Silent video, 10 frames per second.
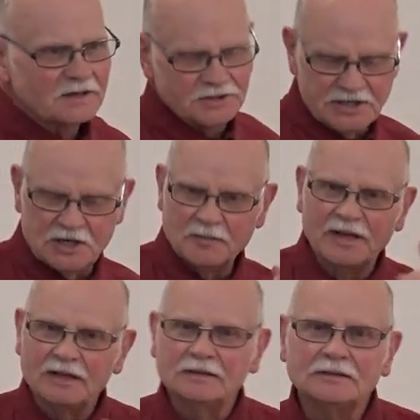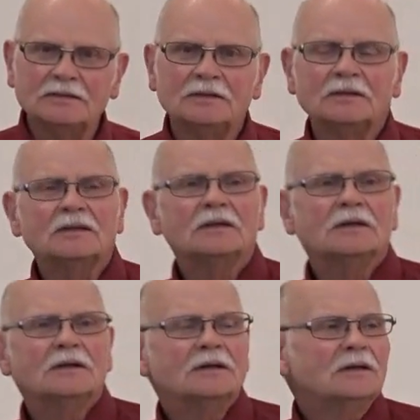Do you hear me?
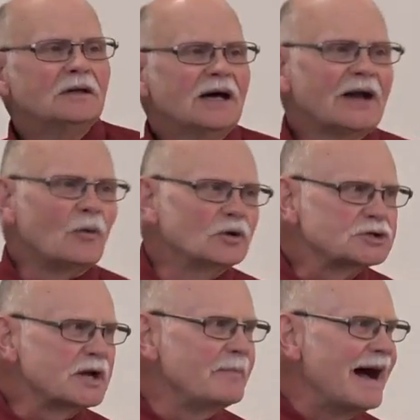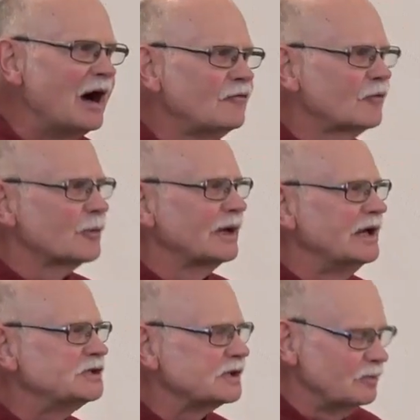I don't want you to buy off on
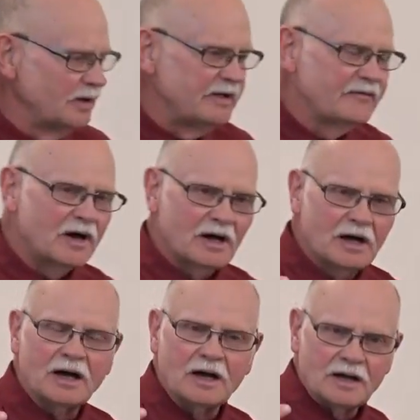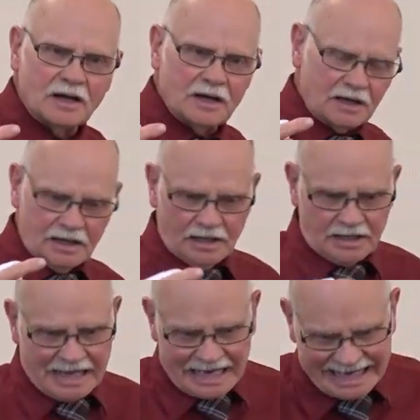religion and believe uh, uh
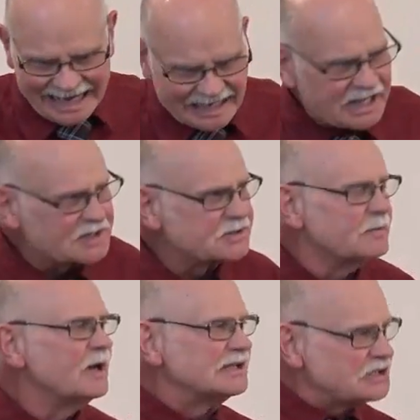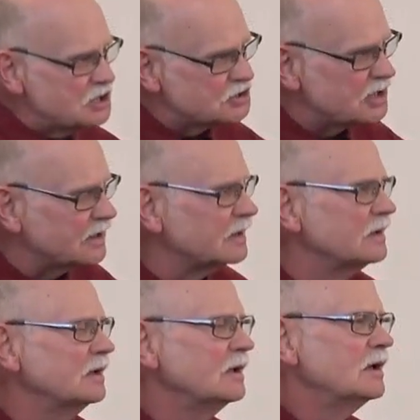a, a, catechism, a teaching
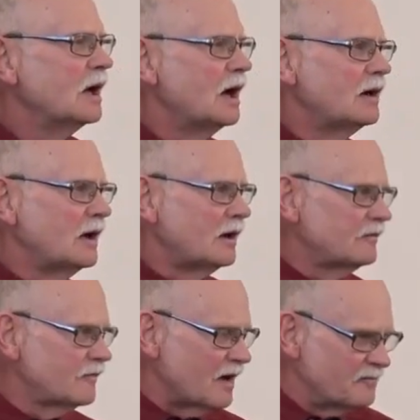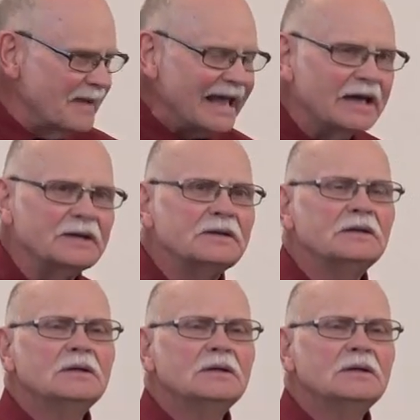uh, of, of man.